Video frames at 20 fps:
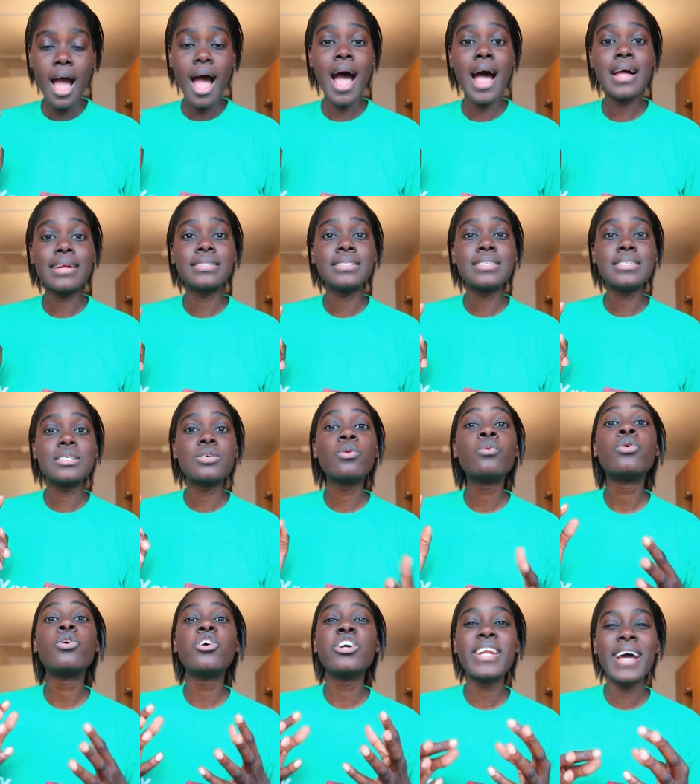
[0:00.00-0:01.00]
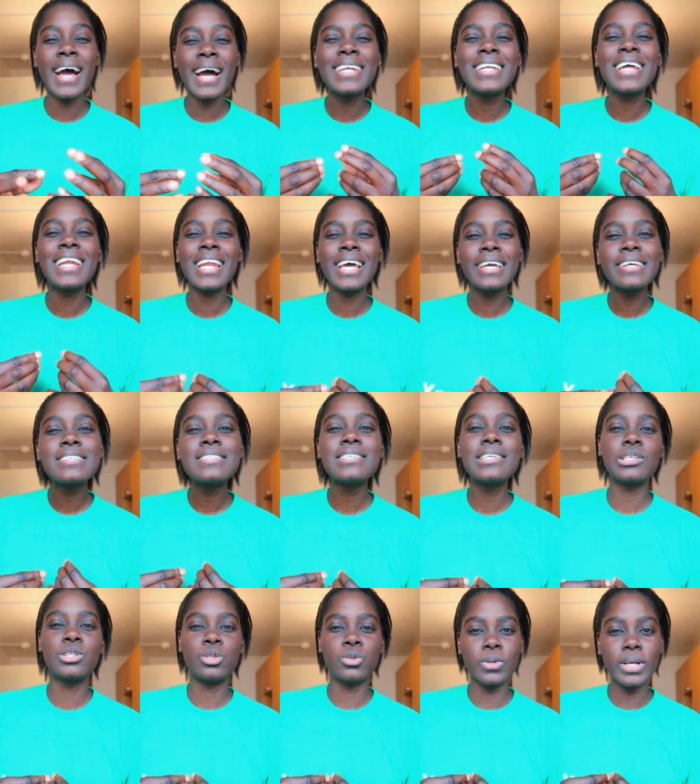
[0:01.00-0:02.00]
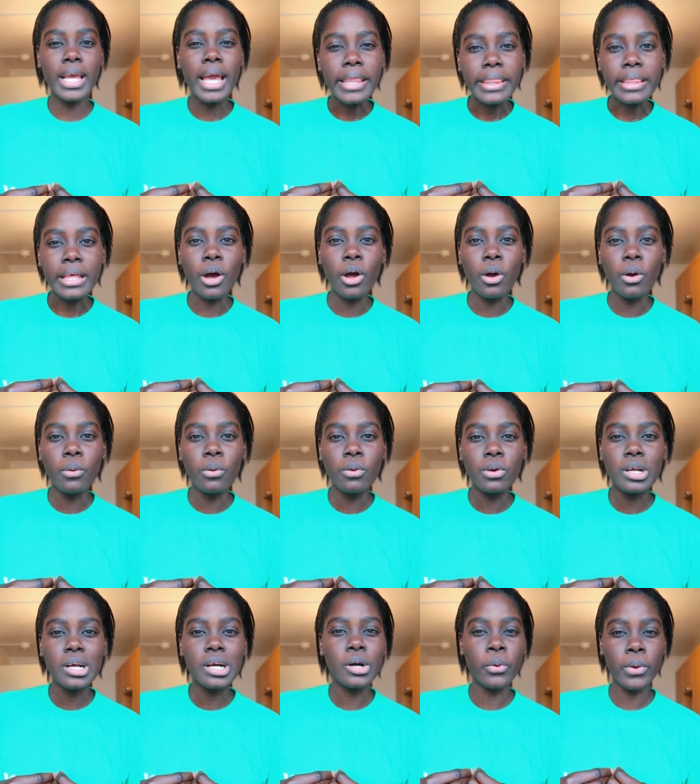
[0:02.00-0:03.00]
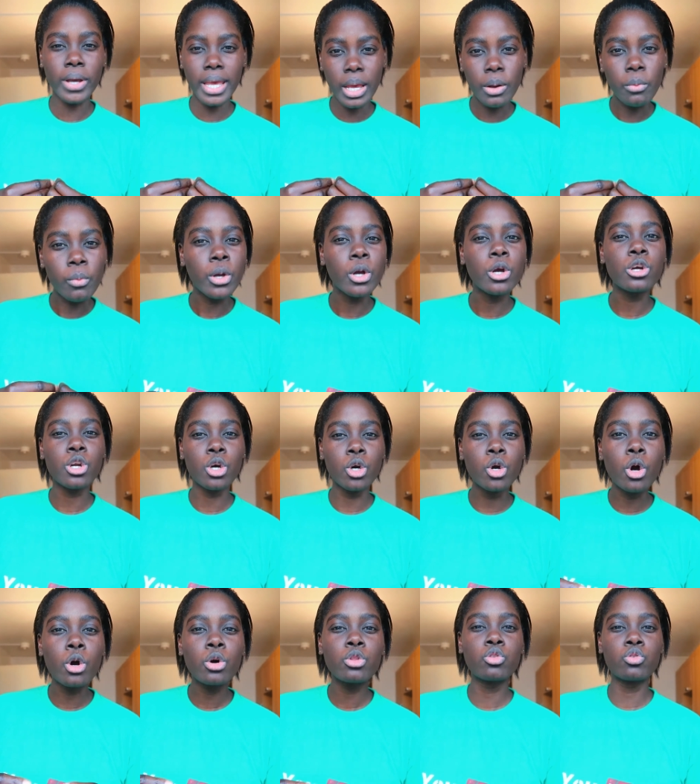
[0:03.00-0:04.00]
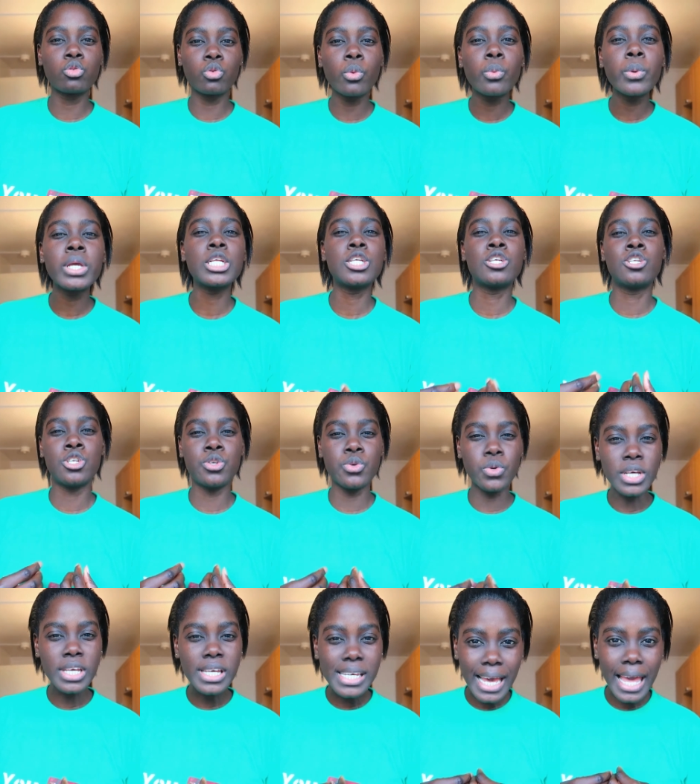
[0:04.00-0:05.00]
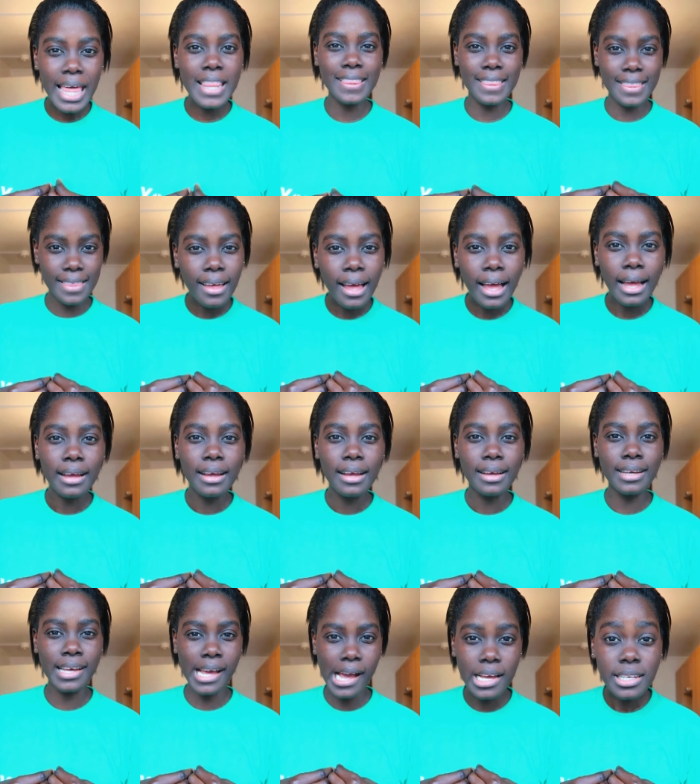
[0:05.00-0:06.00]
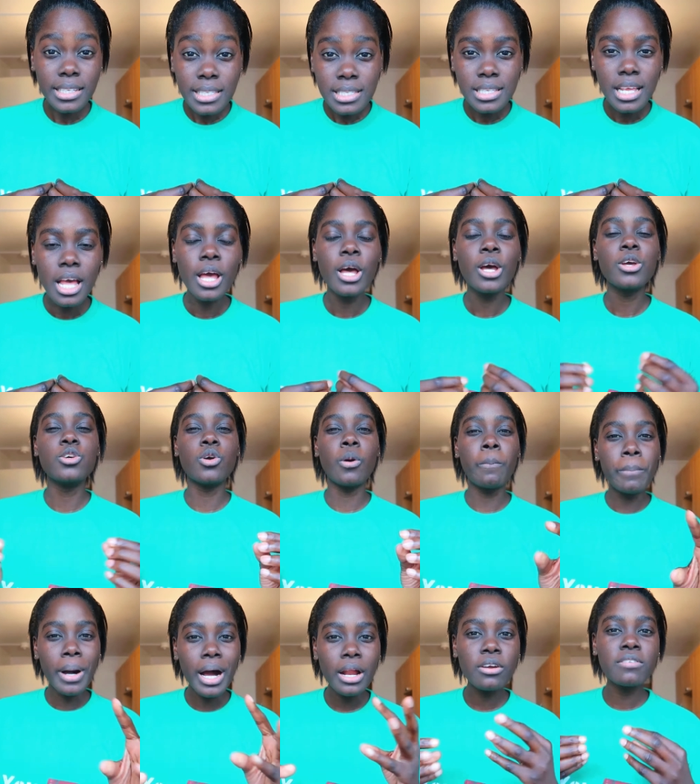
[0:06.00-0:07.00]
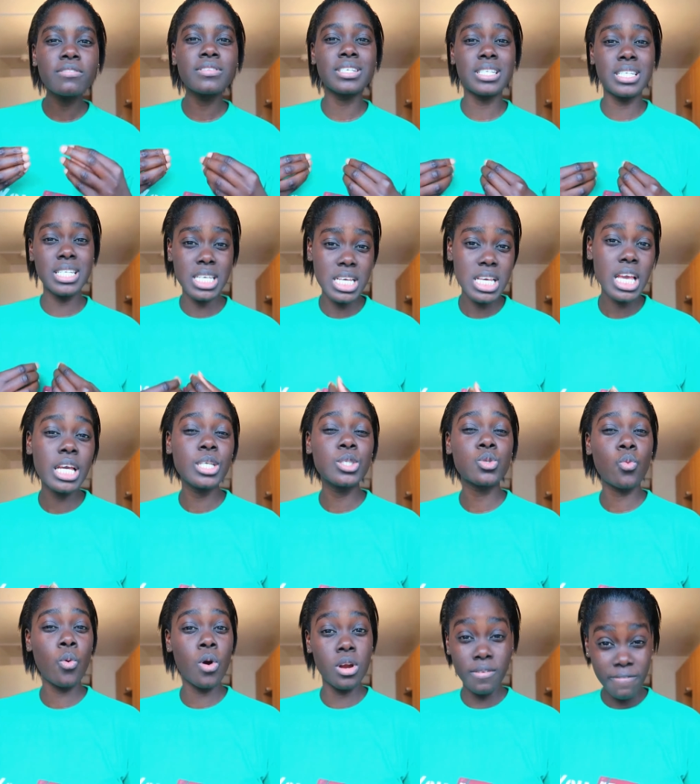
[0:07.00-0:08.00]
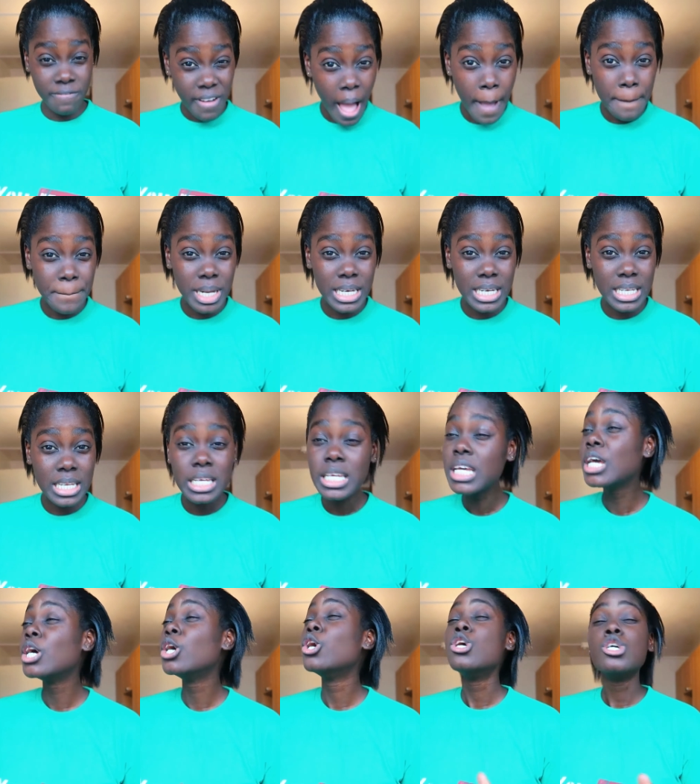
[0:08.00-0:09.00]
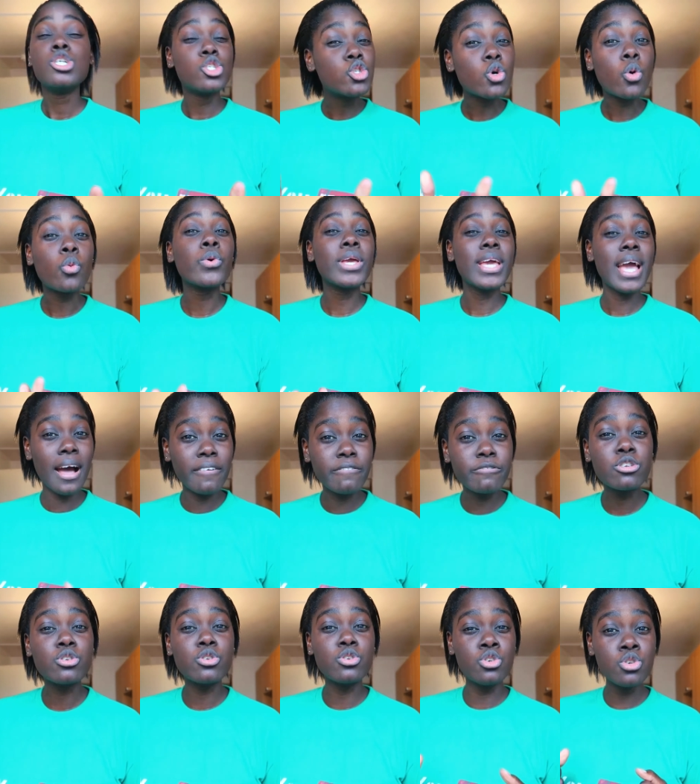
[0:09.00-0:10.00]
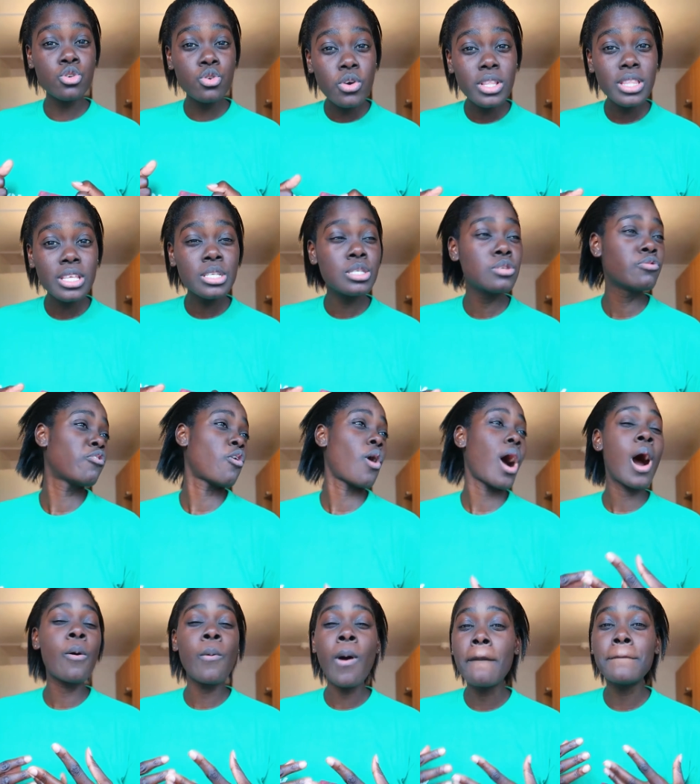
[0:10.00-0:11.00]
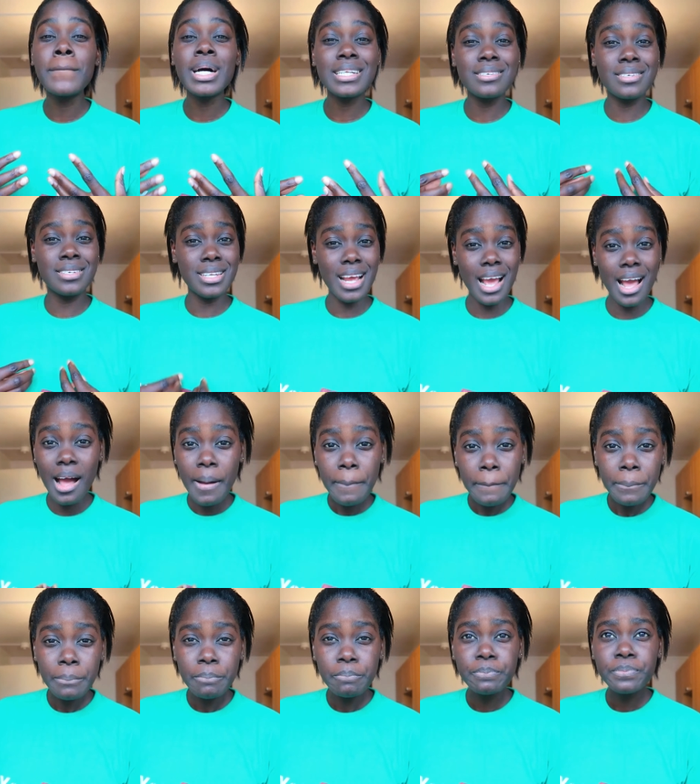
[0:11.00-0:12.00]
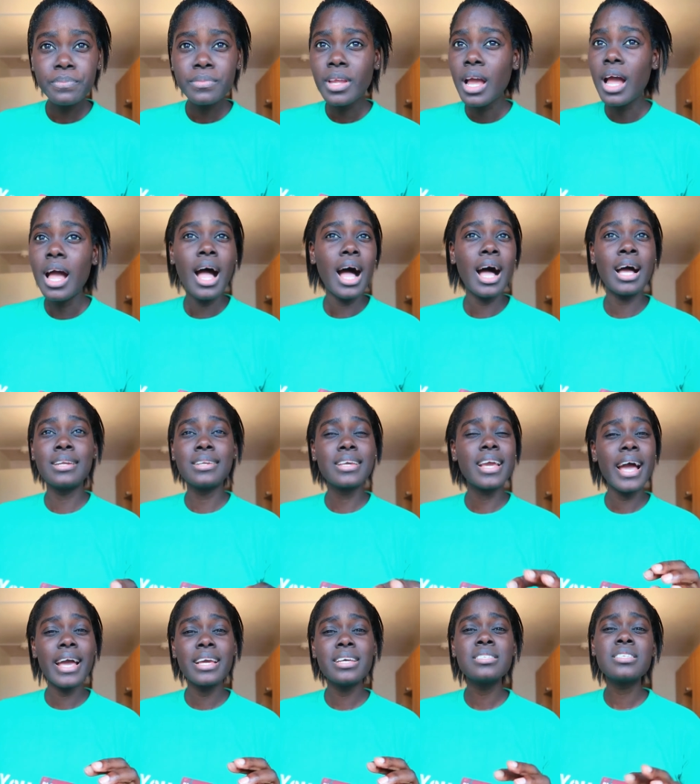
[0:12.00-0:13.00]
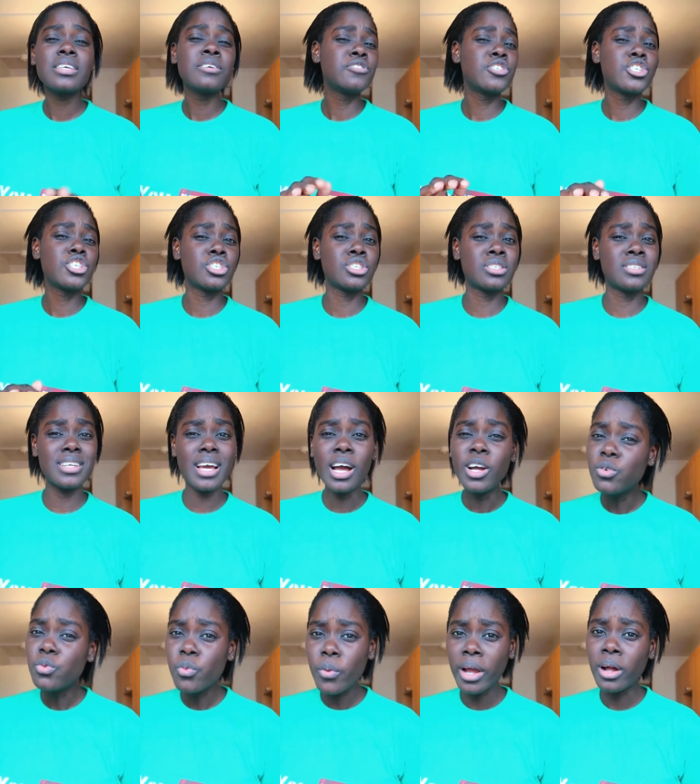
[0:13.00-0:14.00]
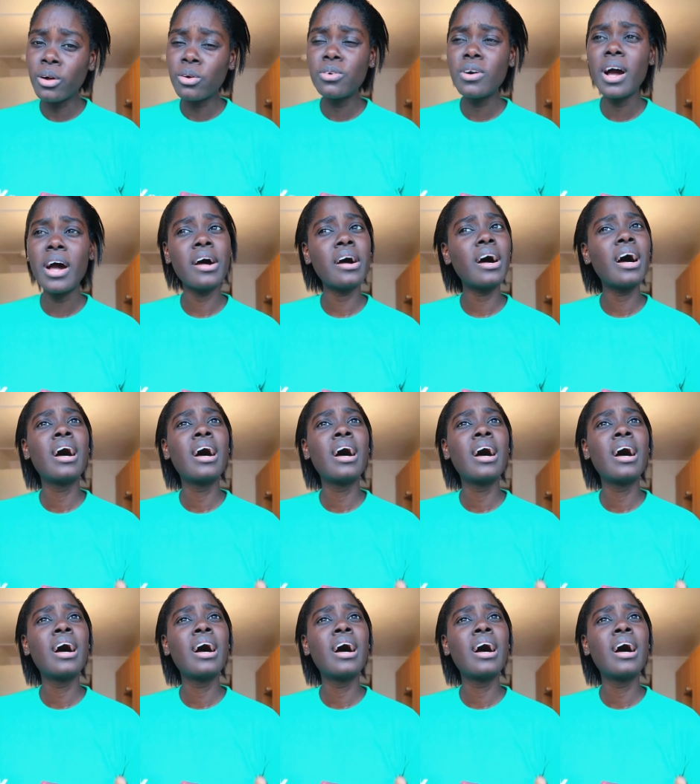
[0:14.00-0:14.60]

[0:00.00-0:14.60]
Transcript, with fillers: and we're gonna analyze it together. Okay, we're gonna go through it together, guys. You're part of the T K Squad family, so we have to do this for our madam. And guys, if she's done well,